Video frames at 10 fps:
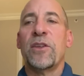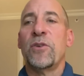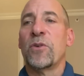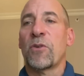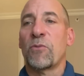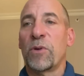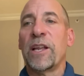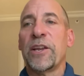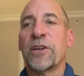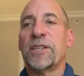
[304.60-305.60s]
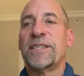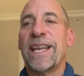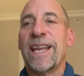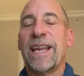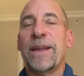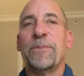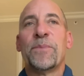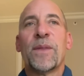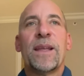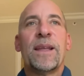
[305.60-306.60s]
that you're a really good
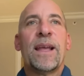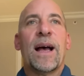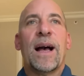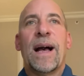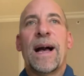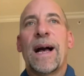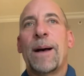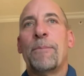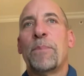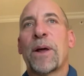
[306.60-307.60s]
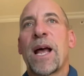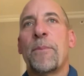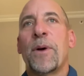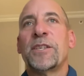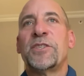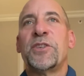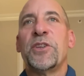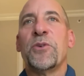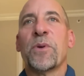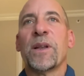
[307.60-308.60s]
team, um, but how much
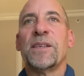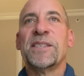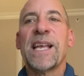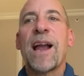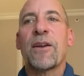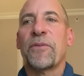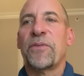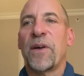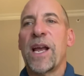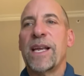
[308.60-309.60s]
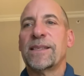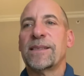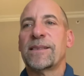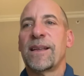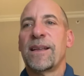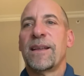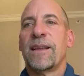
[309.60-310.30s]
do you really sacrifice